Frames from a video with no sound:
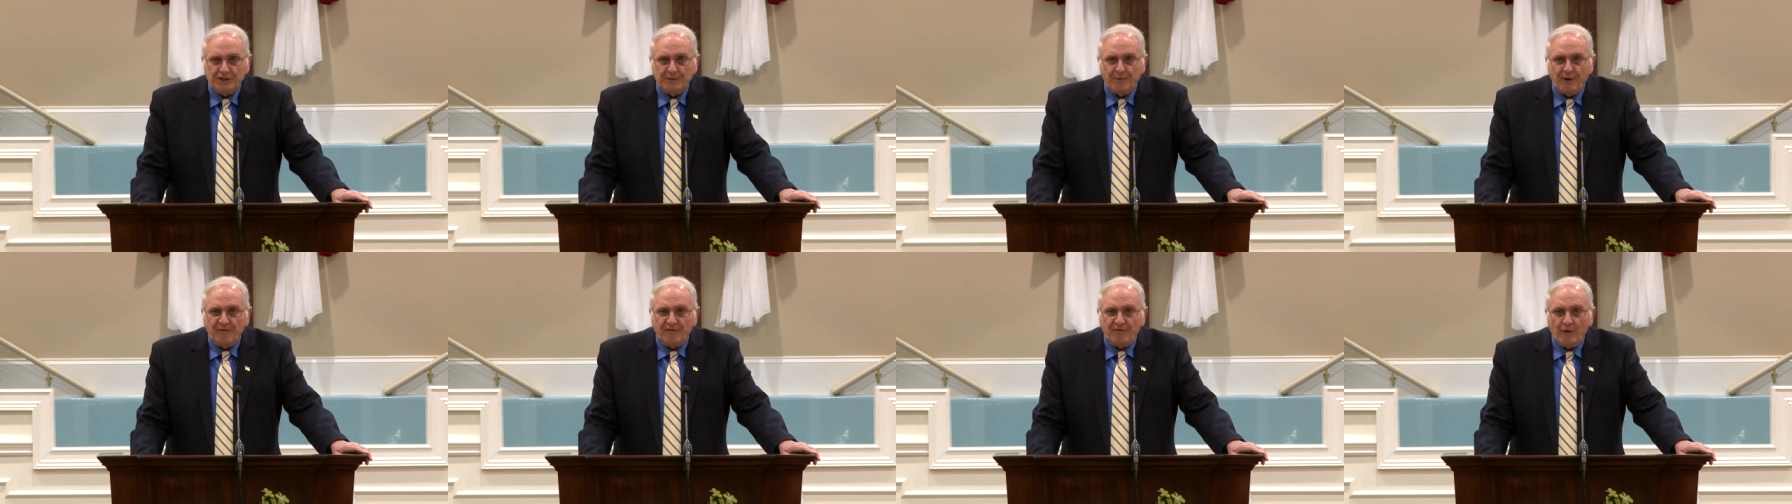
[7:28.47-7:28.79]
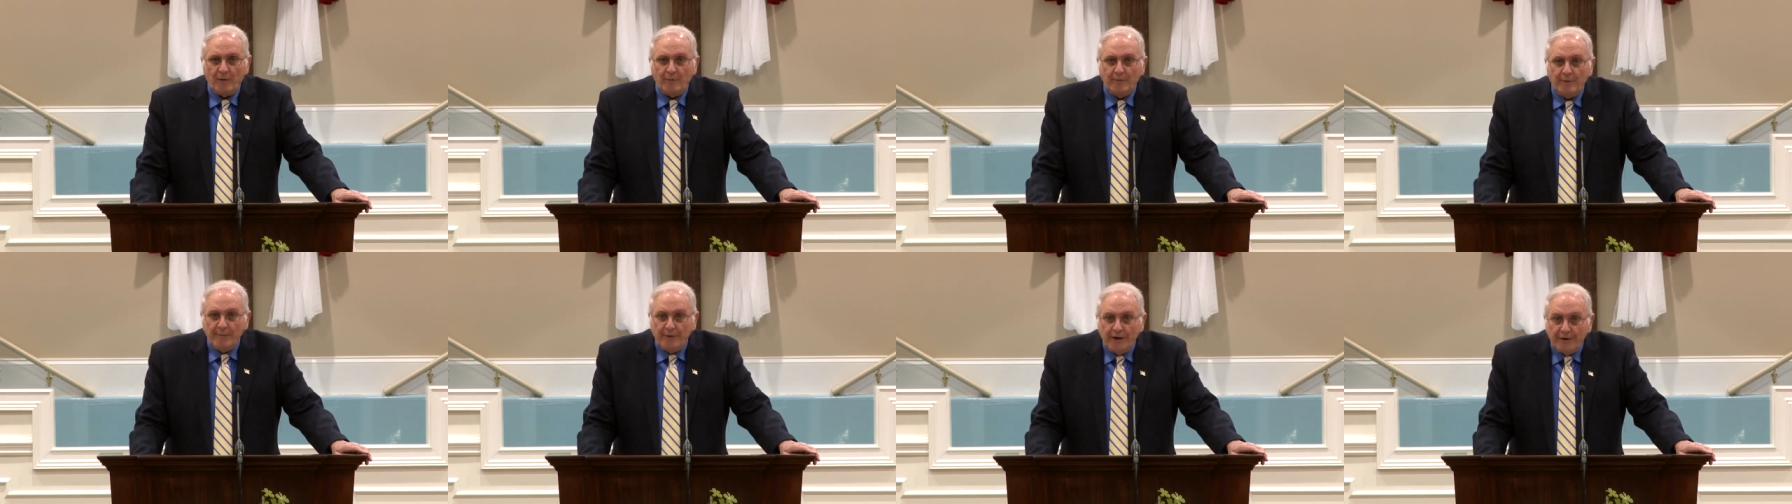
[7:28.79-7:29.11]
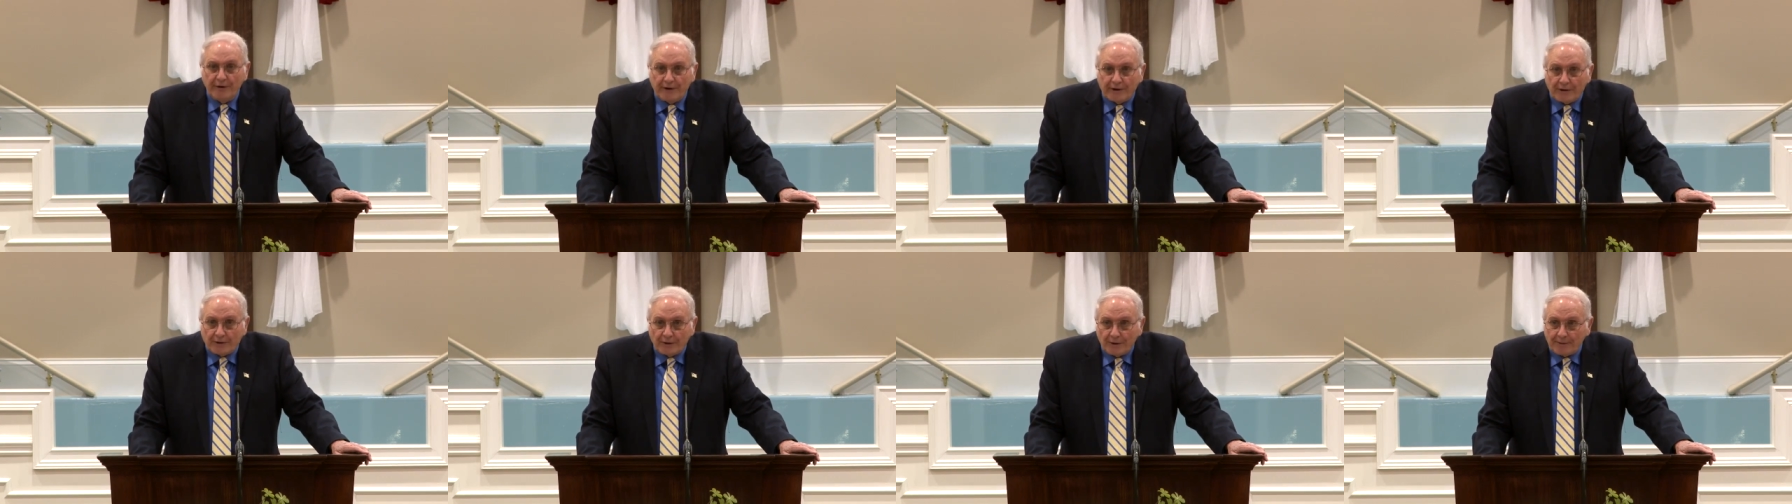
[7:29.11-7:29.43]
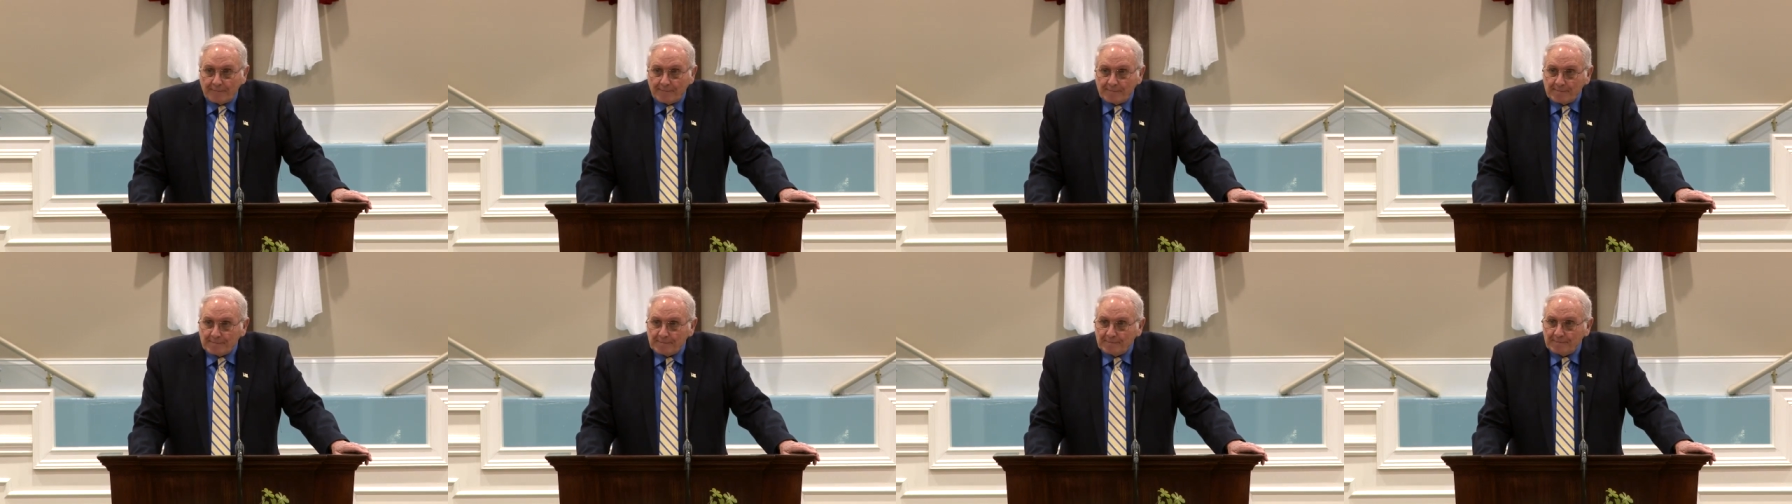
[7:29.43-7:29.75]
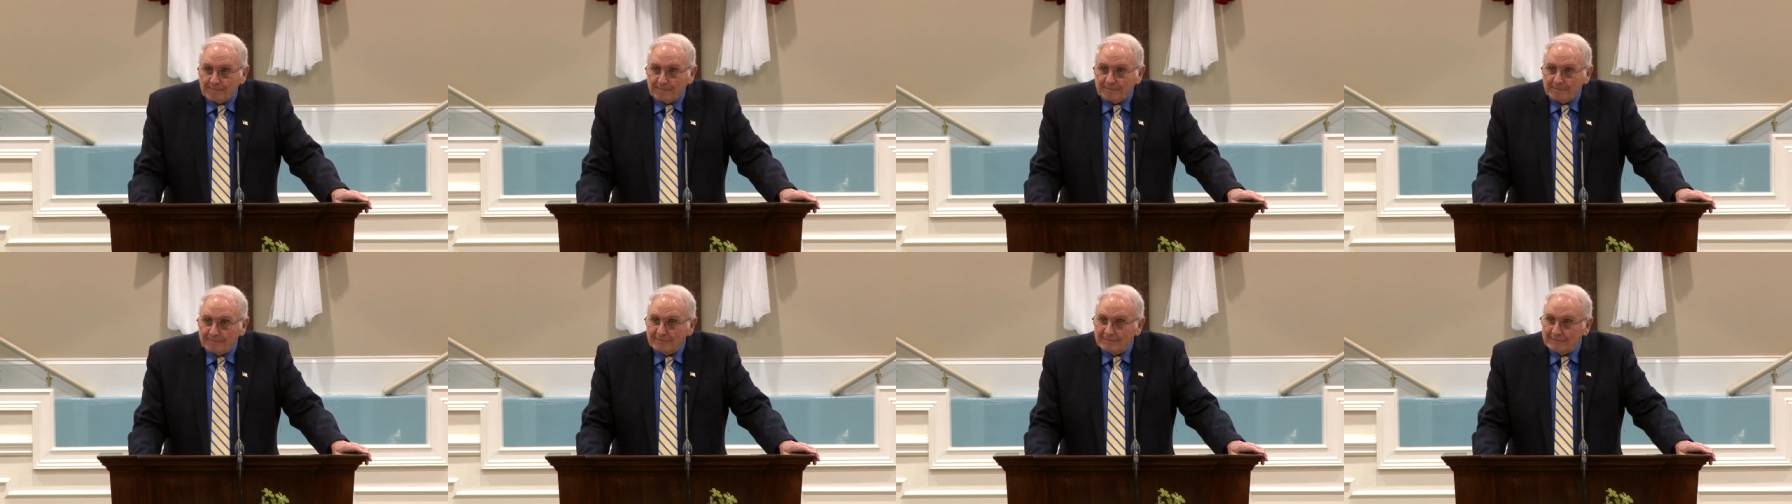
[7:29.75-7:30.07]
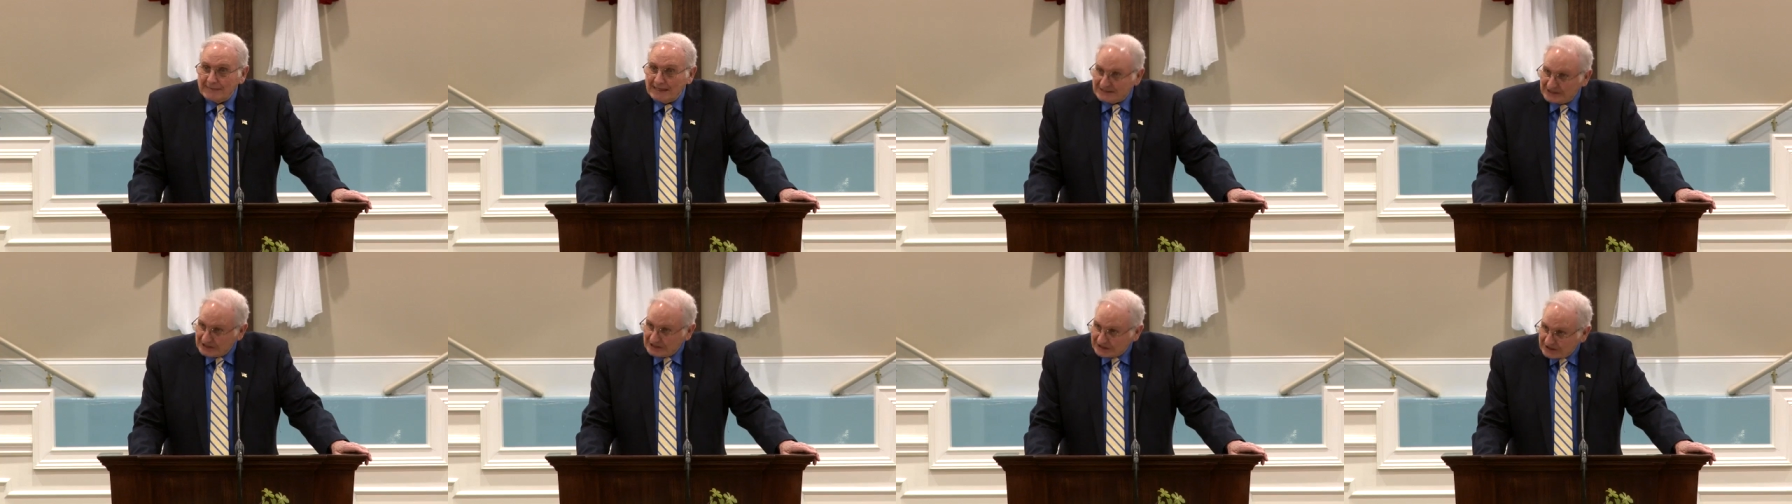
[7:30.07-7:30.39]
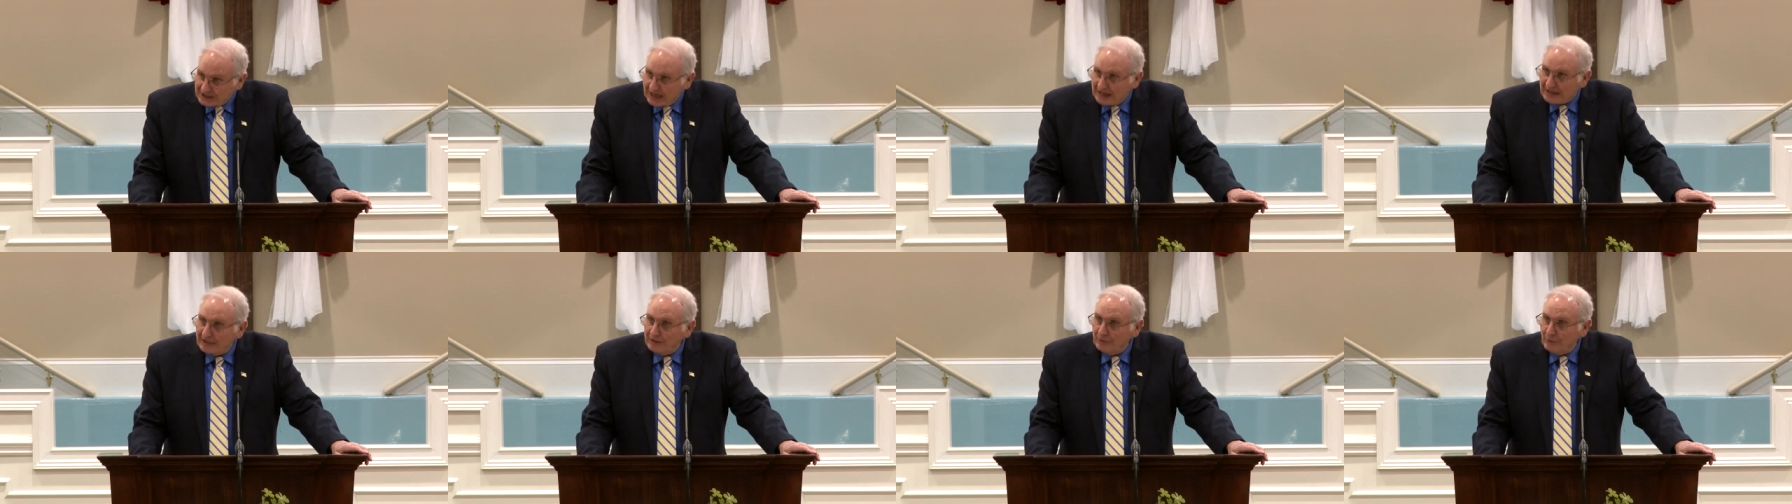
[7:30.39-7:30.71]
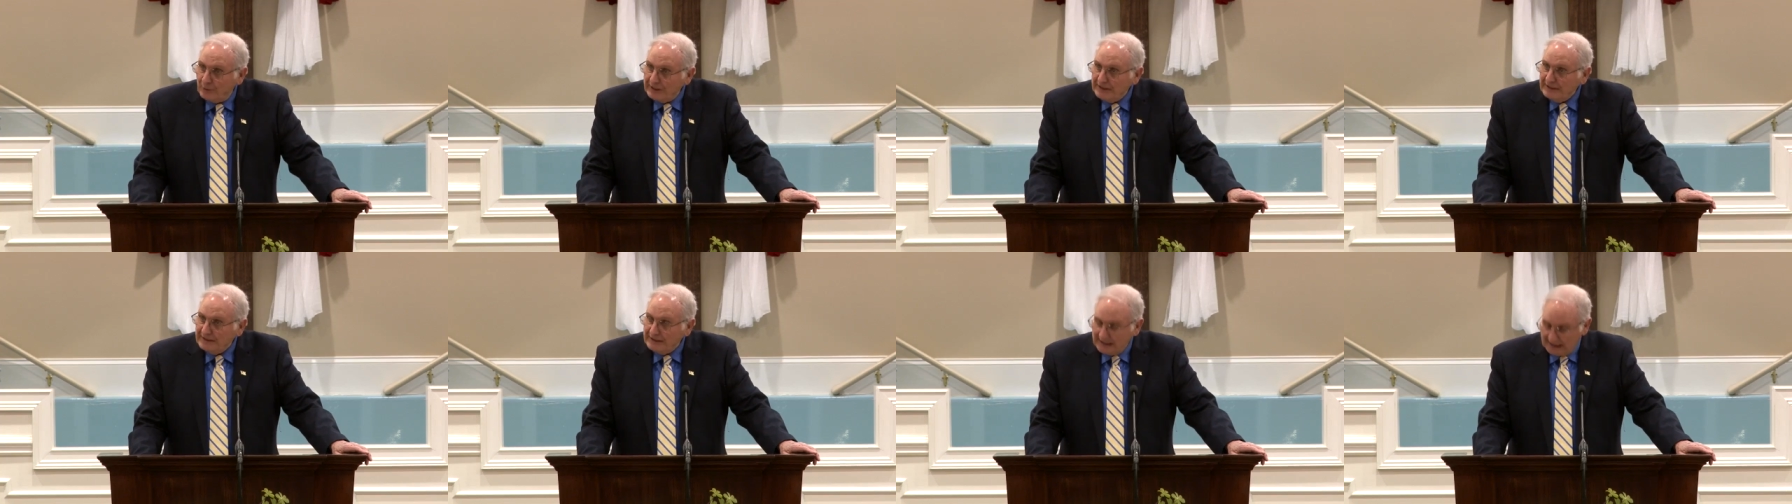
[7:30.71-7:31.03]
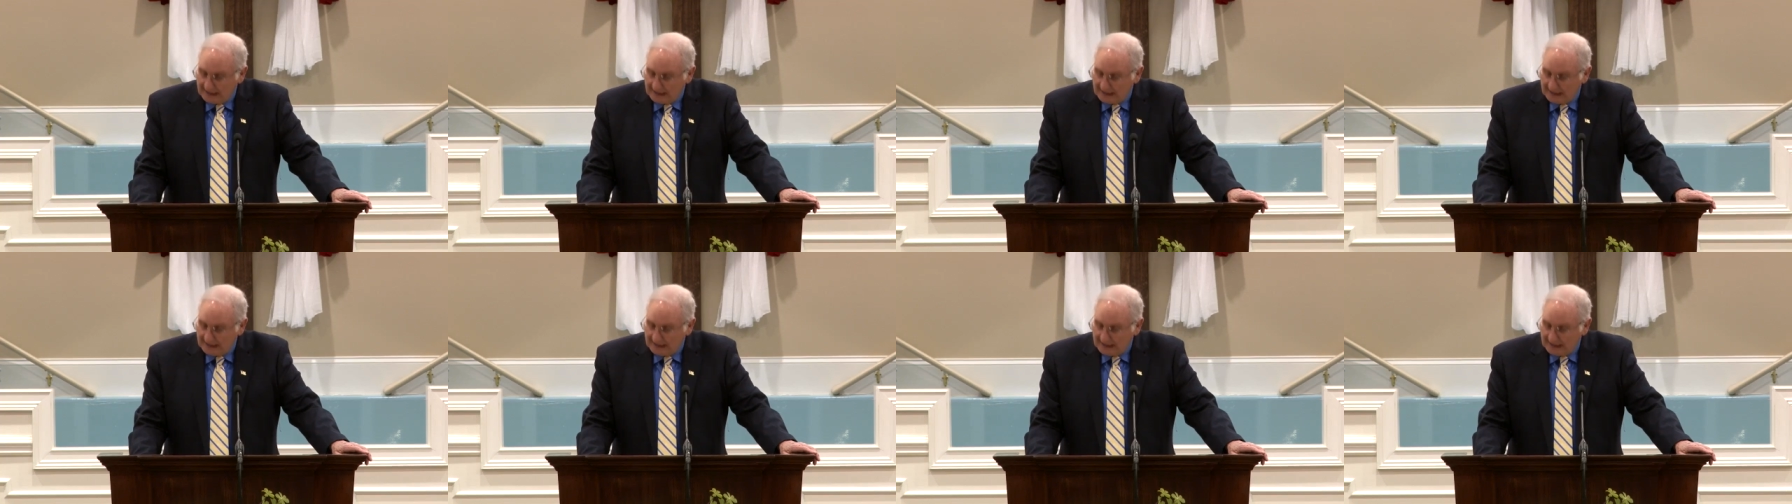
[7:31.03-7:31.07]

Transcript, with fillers: to perform a miracle. That's exactly what he